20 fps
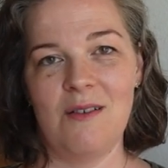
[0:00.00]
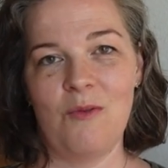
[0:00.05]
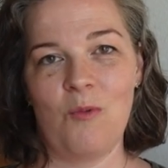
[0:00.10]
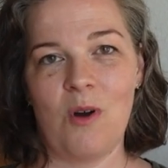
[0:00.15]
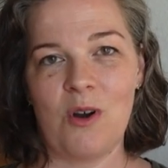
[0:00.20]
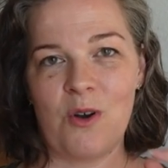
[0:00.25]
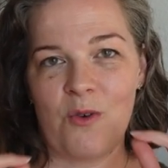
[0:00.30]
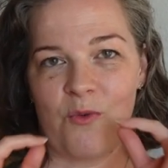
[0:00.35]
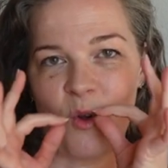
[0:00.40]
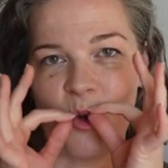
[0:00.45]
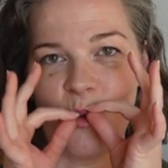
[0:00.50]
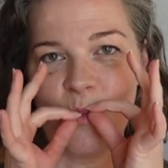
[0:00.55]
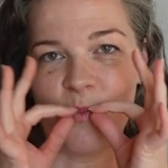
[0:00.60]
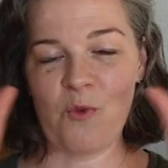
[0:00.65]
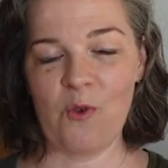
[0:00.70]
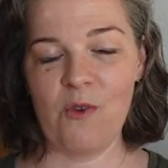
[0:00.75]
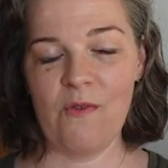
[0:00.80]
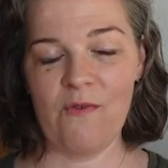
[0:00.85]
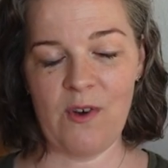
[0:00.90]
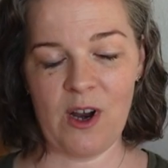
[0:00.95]
wonderful.
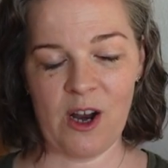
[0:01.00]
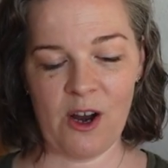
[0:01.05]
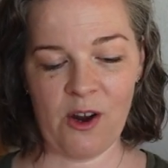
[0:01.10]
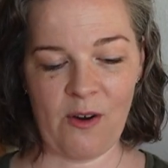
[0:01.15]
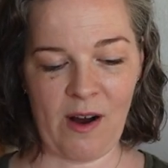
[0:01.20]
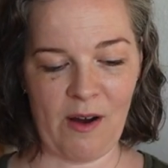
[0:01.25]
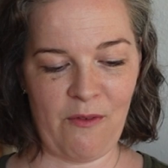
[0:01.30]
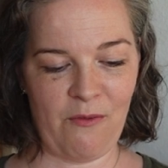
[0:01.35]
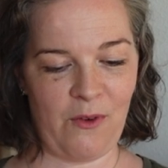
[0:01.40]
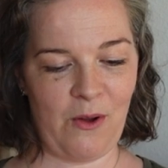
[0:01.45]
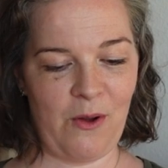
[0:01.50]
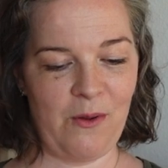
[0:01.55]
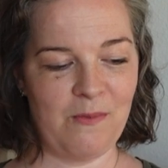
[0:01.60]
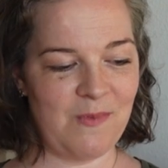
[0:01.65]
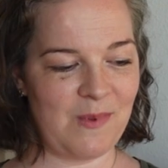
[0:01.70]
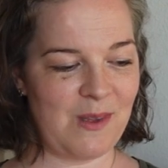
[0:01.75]
Very grateful.